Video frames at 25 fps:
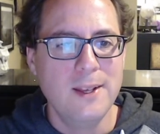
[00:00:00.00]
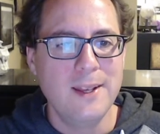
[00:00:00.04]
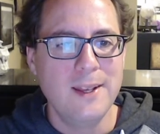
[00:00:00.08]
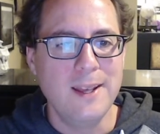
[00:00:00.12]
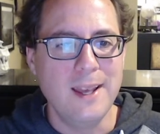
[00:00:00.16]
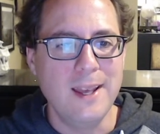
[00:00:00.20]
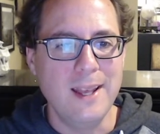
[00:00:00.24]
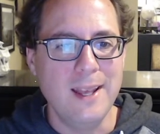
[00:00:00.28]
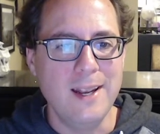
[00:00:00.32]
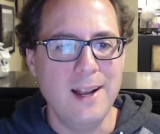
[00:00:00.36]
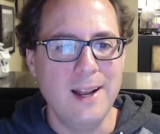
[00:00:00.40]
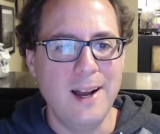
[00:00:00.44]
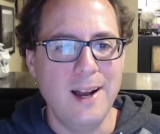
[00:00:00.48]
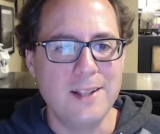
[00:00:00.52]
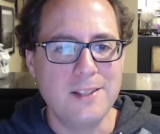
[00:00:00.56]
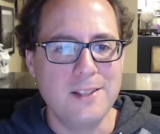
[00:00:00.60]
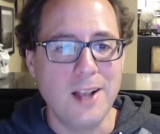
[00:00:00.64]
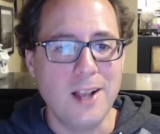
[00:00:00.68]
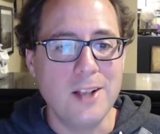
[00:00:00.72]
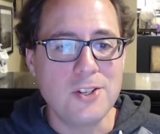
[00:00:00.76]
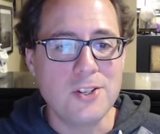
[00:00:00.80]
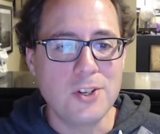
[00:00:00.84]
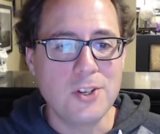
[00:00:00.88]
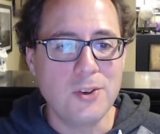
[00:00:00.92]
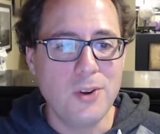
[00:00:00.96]
In
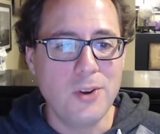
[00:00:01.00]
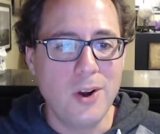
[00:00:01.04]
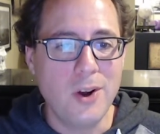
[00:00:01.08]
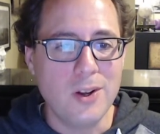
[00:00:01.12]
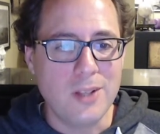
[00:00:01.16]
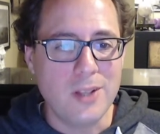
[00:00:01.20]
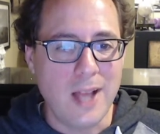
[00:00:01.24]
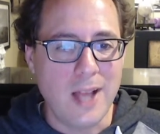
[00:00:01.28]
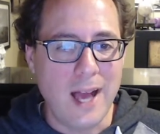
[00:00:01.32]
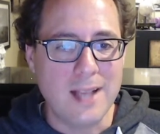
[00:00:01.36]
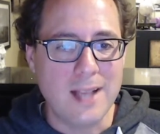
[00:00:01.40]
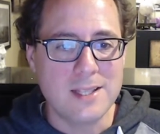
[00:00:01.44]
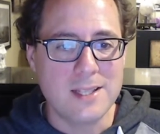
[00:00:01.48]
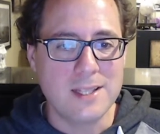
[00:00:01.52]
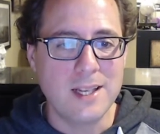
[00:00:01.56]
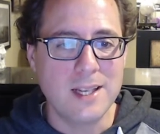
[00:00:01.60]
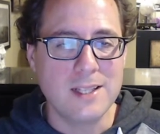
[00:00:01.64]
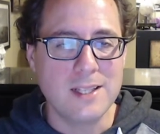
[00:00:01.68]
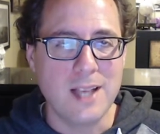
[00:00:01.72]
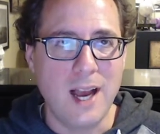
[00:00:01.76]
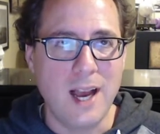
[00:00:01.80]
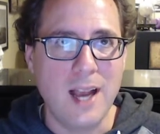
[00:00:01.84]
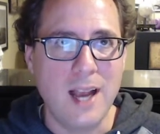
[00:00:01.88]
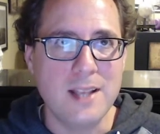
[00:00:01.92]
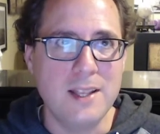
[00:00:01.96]
Dungeon Crawl Classics,
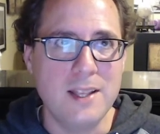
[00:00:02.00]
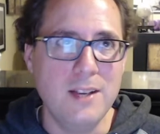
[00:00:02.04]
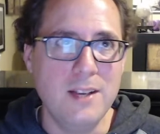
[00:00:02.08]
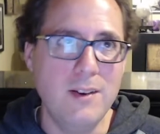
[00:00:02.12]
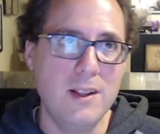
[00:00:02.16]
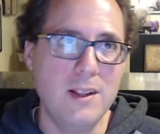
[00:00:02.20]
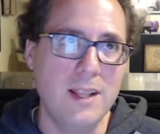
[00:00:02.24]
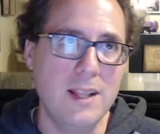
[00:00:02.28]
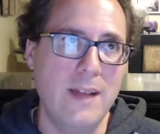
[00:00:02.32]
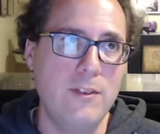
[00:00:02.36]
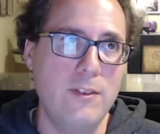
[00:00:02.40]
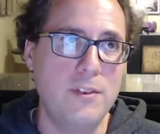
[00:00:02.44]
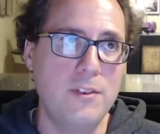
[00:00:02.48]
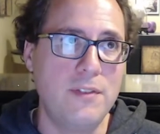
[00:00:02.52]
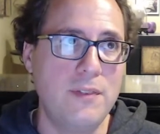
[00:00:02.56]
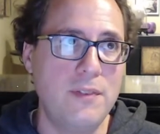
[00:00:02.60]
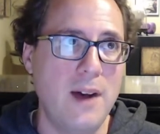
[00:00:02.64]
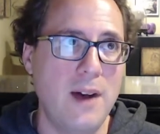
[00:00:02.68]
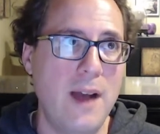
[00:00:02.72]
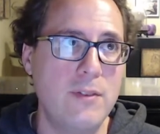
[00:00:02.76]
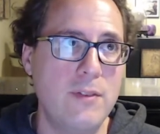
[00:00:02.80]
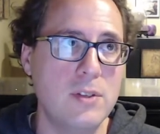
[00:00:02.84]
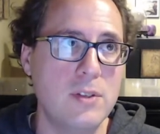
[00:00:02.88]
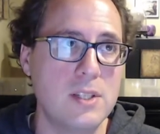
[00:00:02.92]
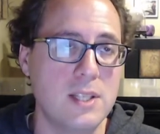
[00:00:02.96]
I think around level
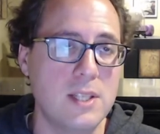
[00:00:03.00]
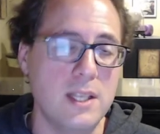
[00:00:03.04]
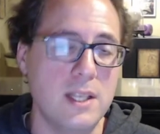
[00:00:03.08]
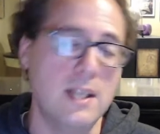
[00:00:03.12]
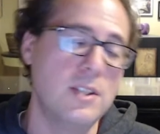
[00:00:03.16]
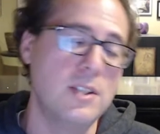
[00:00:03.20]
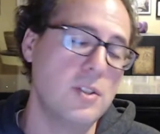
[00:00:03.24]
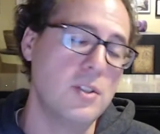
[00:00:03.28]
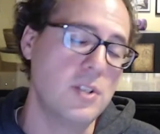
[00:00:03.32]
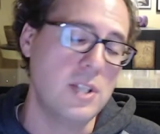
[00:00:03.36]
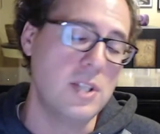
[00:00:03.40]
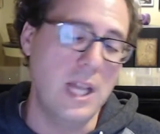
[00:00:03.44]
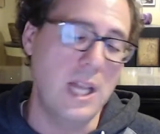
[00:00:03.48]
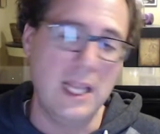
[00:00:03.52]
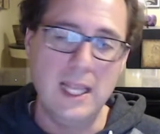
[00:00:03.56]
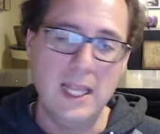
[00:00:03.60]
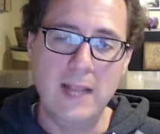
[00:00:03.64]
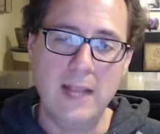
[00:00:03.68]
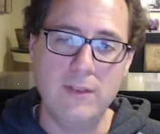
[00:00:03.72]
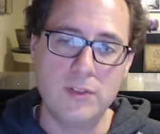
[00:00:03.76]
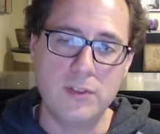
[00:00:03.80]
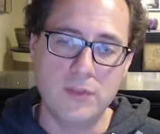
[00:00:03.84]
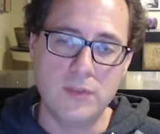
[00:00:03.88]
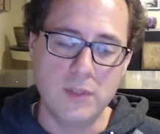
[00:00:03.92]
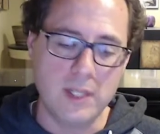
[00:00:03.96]
5 or 6, there's 10
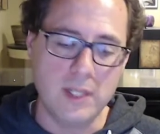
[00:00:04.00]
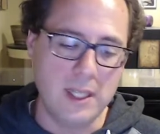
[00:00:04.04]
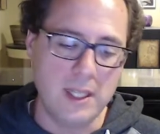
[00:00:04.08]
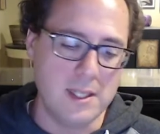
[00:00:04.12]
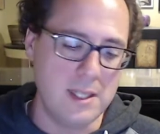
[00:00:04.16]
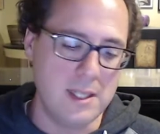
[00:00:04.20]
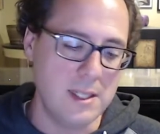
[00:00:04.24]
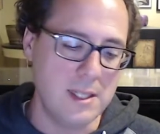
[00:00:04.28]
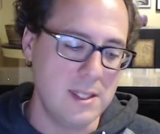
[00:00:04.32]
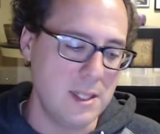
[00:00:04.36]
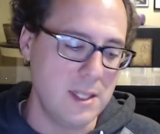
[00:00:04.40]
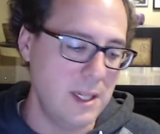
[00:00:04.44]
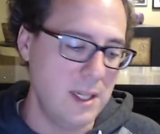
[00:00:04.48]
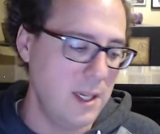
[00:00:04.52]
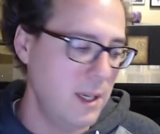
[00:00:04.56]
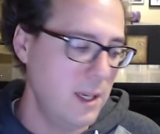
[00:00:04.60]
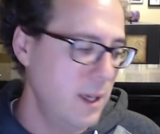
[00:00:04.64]
levels for DCC.